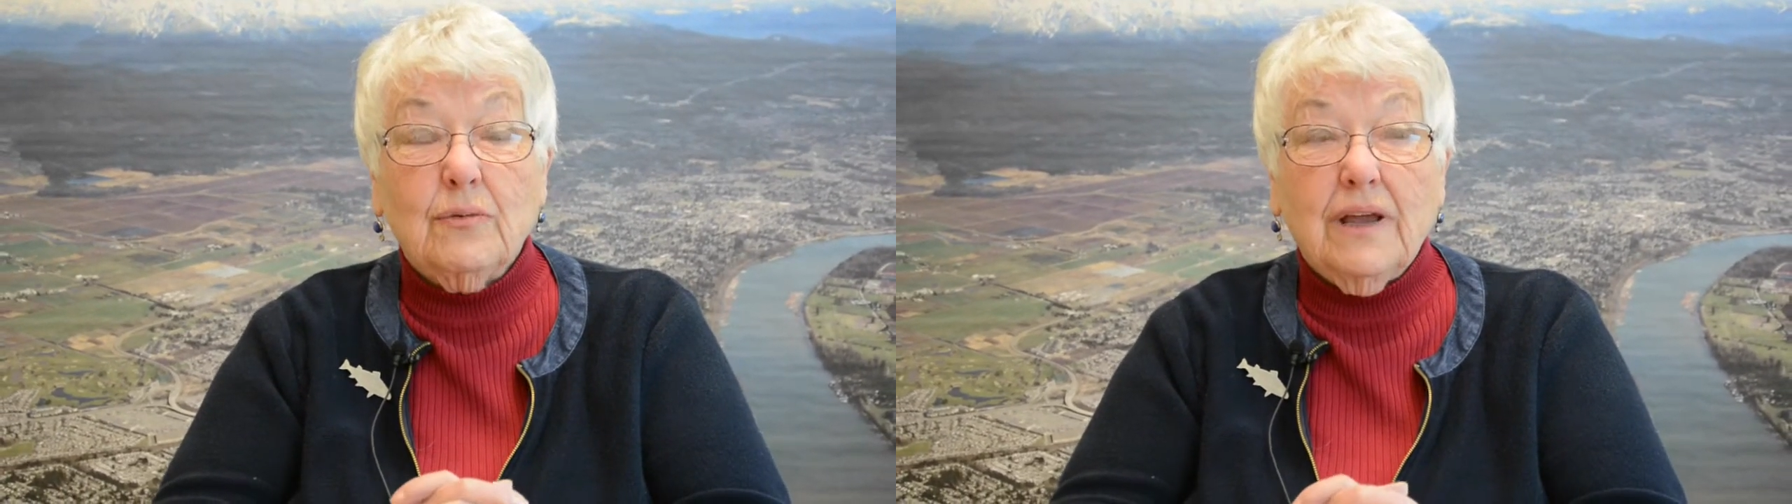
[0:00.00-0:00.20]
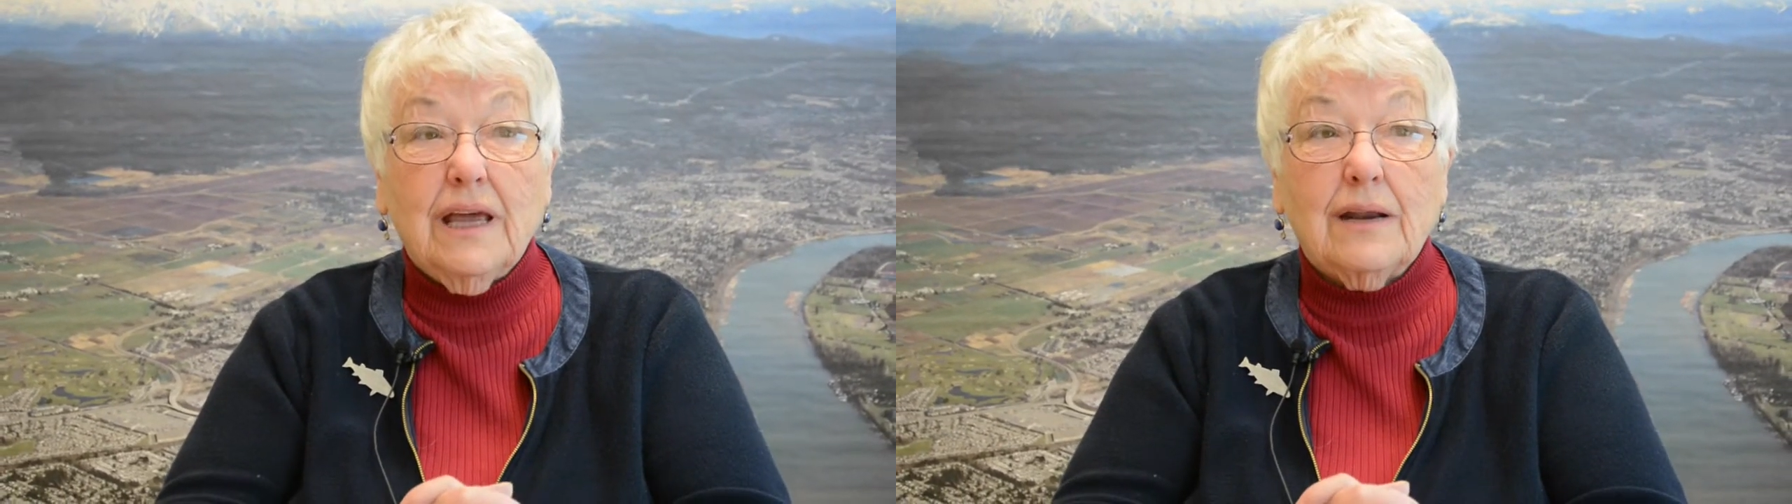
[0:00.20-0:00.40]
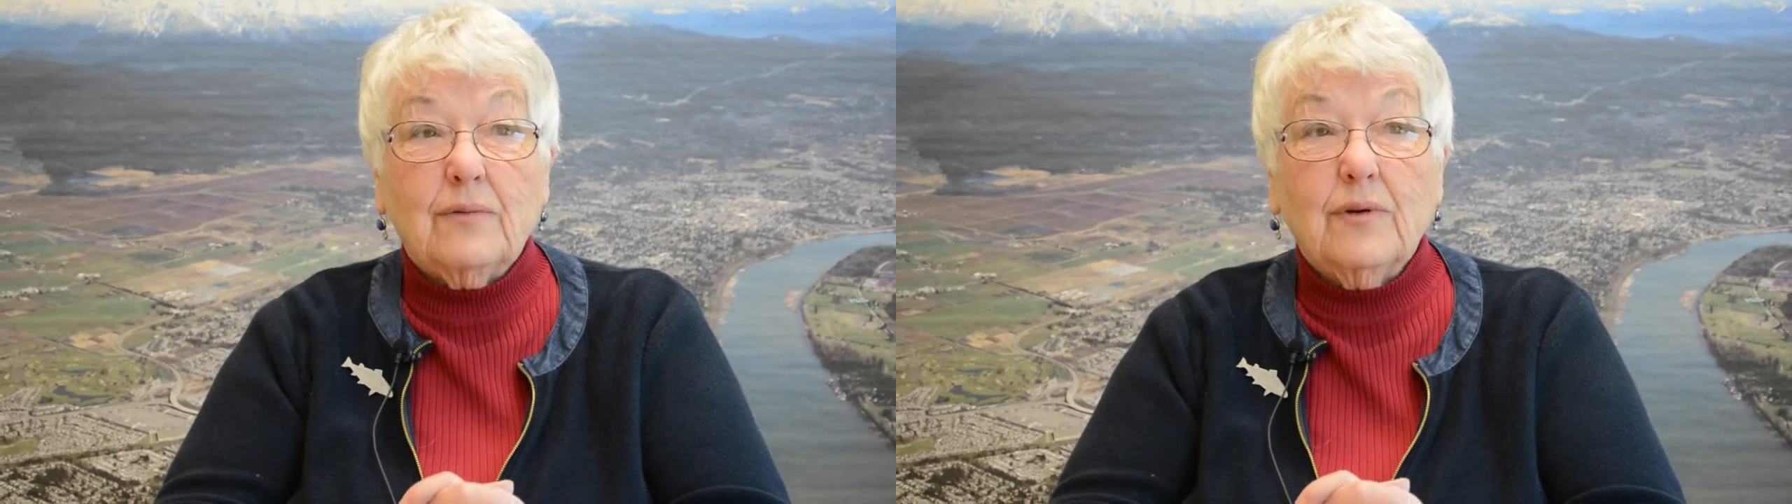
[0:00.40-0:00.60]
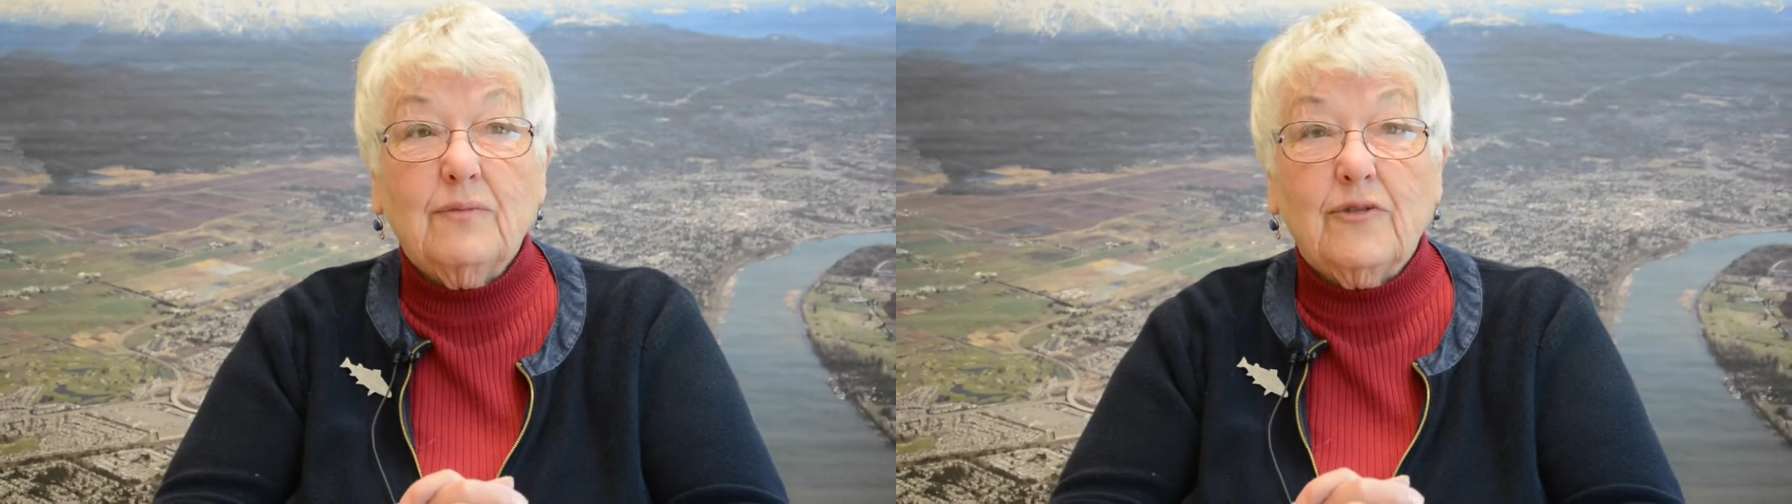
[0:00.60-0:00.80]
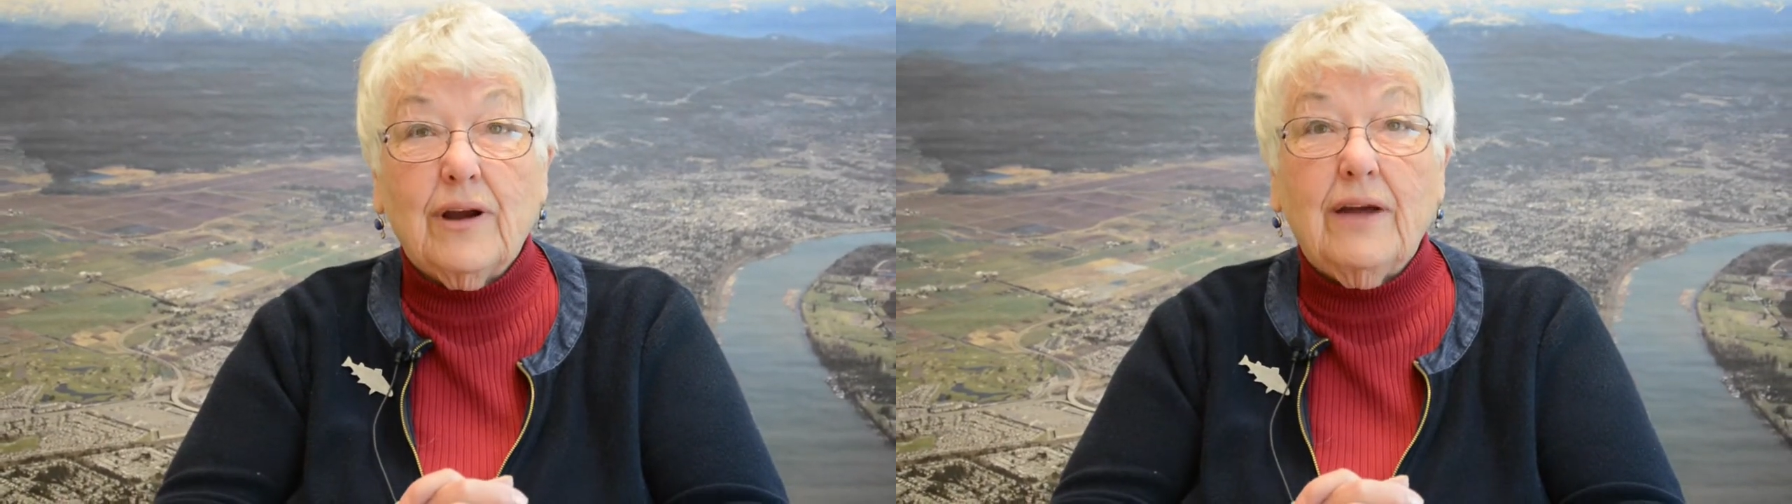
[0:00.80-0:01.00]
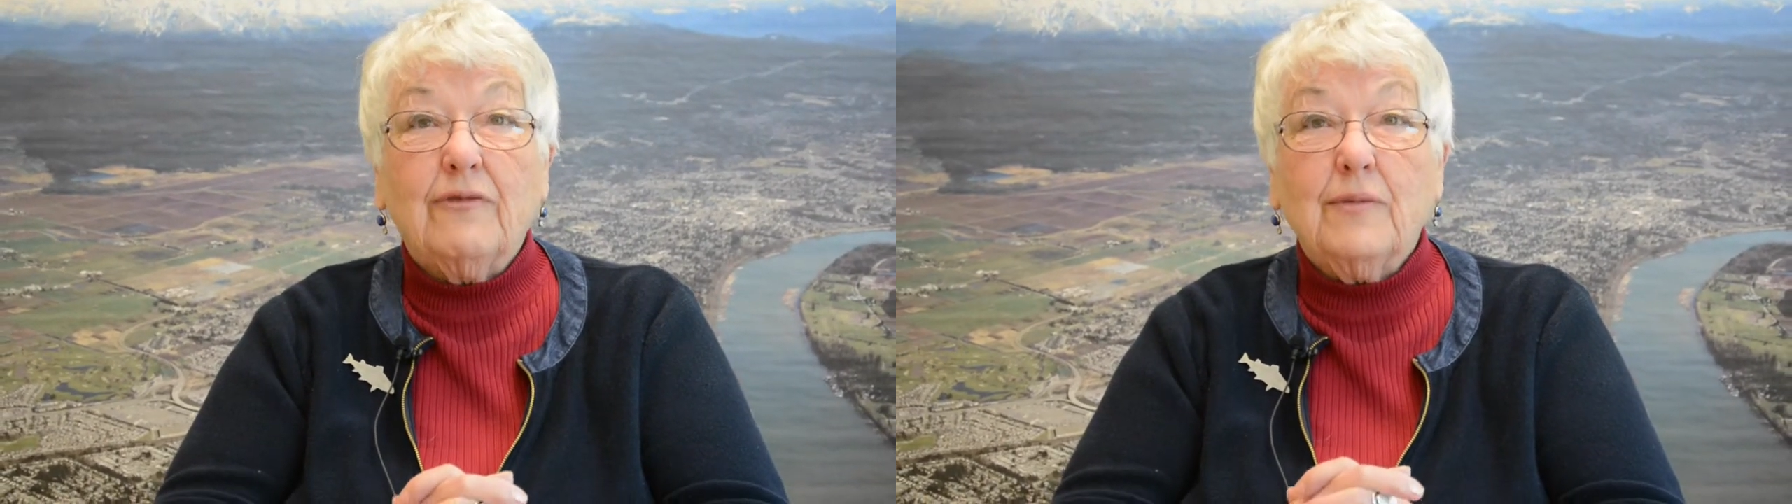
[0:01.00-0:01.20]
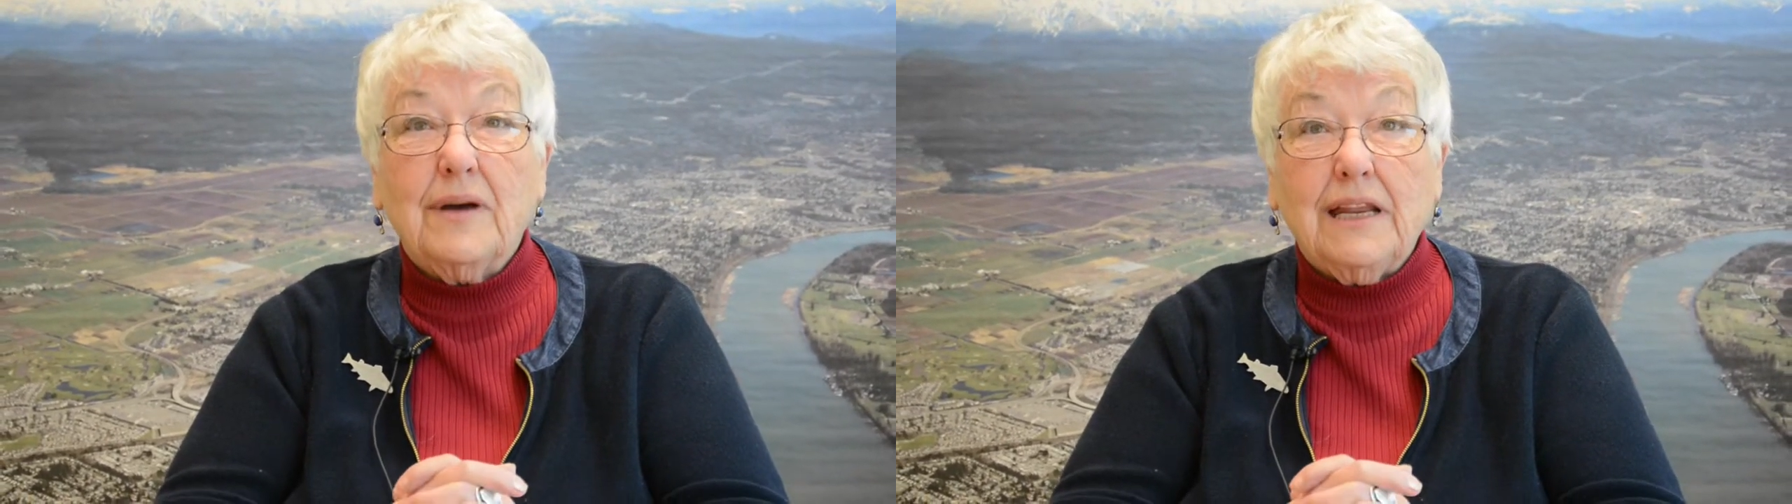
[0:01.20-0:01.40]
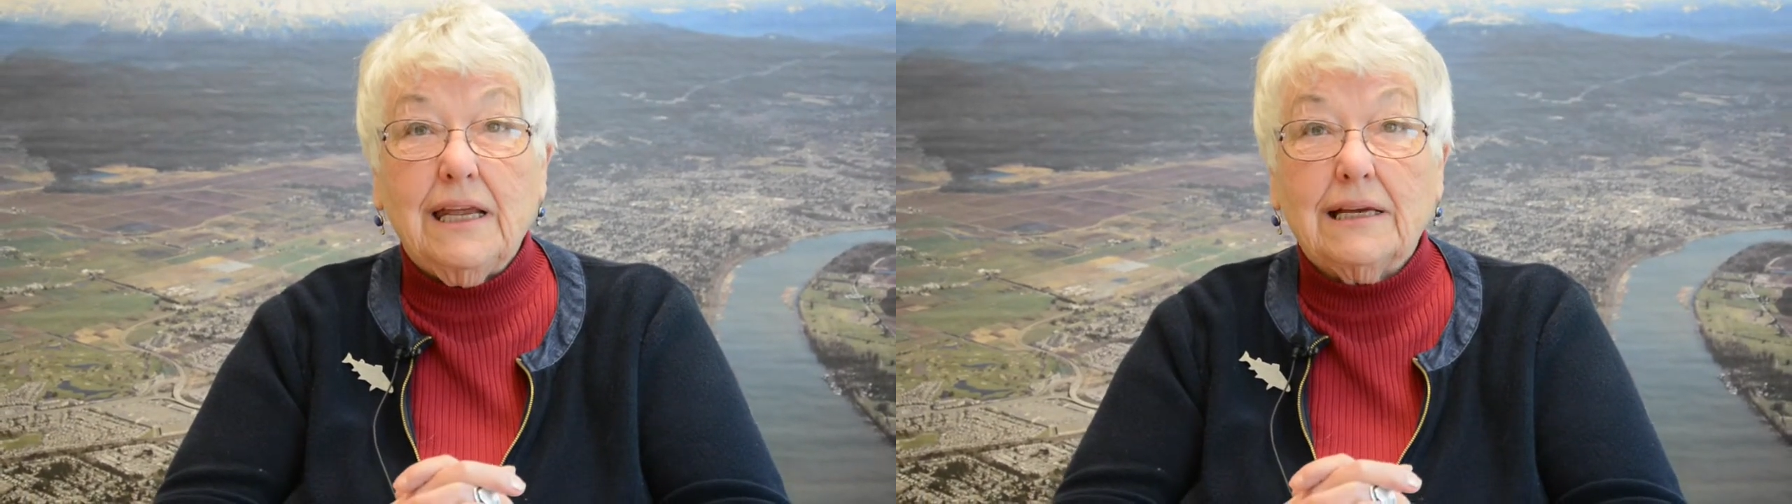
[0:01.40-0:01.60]
we had a room for
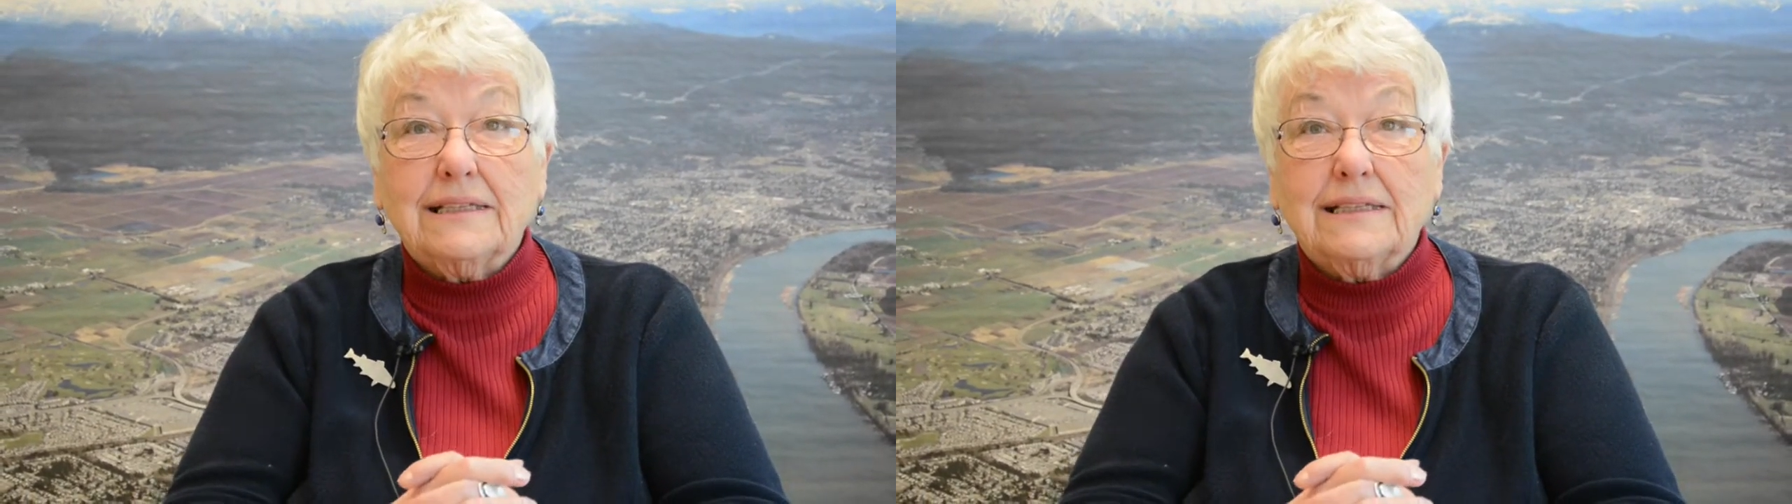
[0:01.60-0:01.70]
everybody